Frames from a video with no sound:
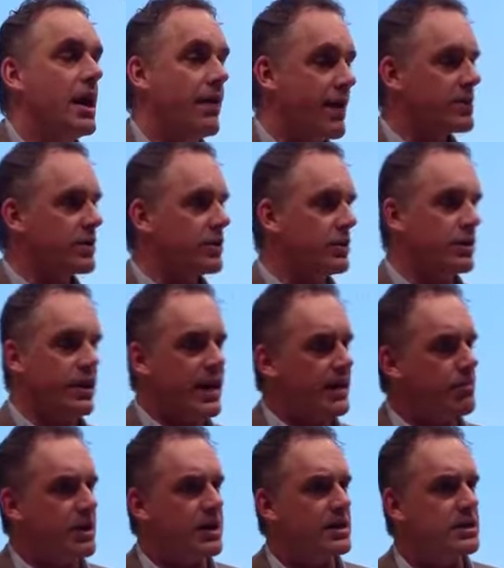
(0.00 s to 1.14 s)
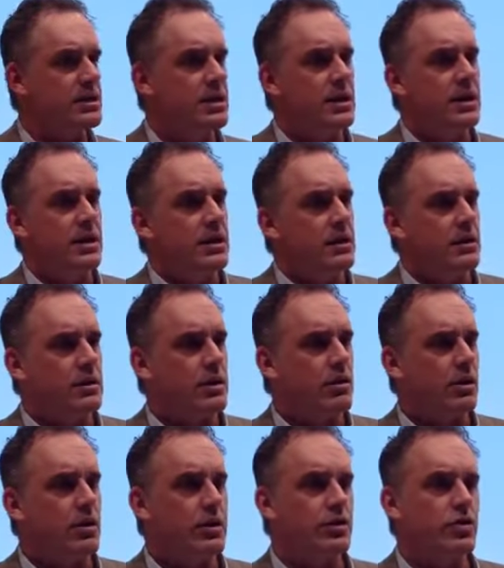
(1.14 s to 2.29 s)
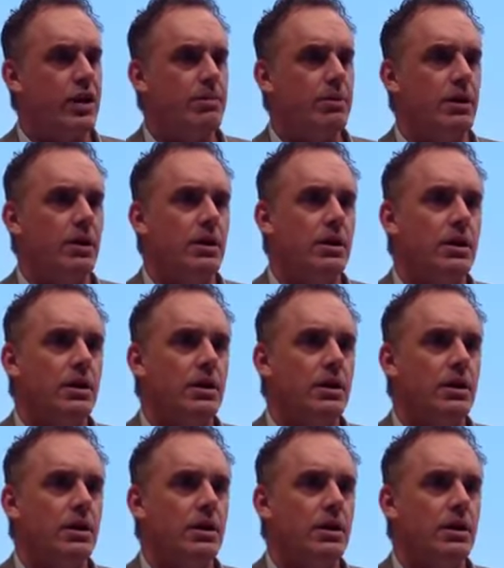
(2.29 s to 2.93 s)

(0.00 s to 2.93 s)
And that's a good thing, because they're a lot of trouble.